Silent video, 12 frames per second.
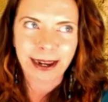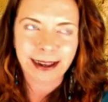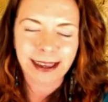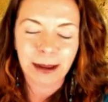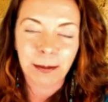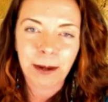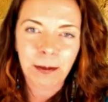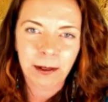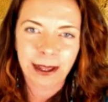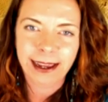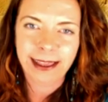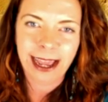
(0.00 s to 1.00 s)
Some people
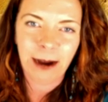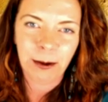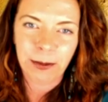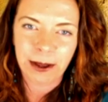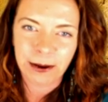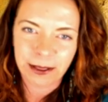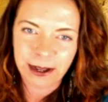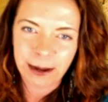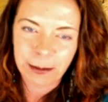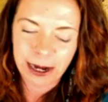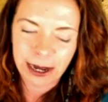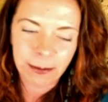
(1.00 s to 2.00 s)
like that one better than
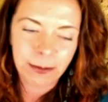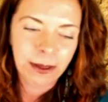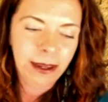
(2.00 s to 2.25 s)
M&M,